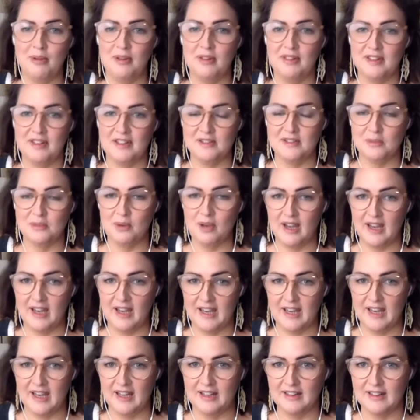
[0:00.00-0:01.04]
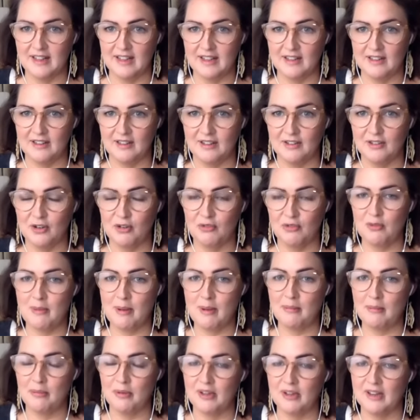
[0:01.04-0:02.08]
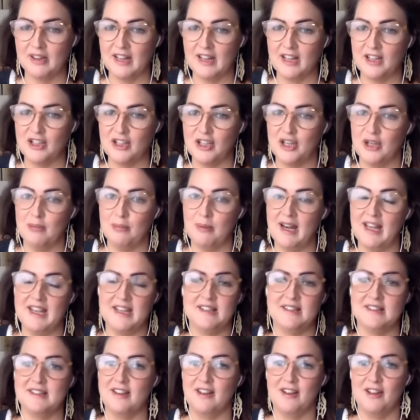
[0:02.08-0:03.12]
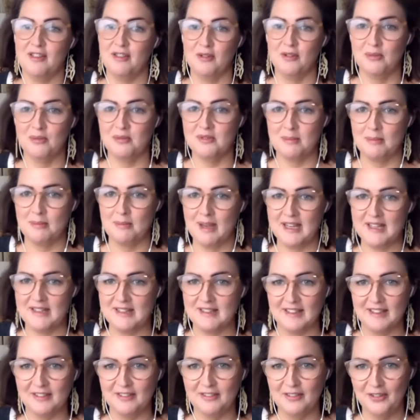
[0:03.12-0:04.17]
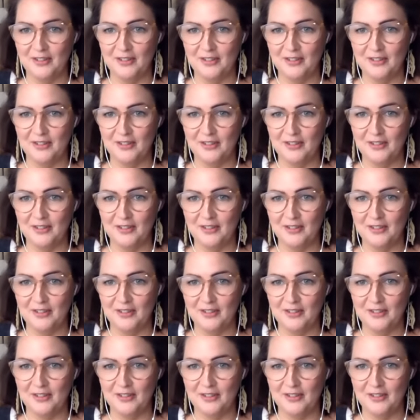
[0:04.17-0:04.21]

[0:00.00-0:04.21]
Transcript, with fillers: putting things away and then not remembering their new place that I thought was amazing